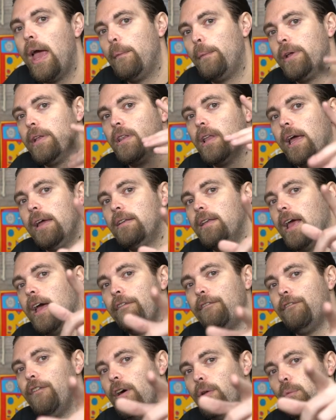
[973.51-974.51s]
We'd like to
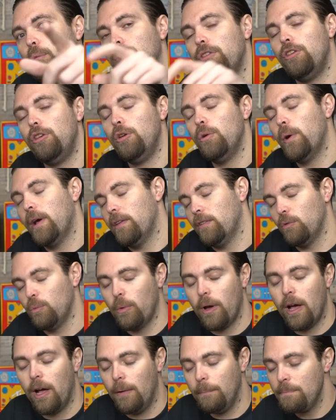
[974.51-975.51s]
have fun with you as
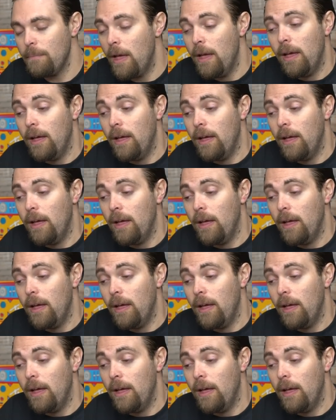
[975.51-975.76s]
well.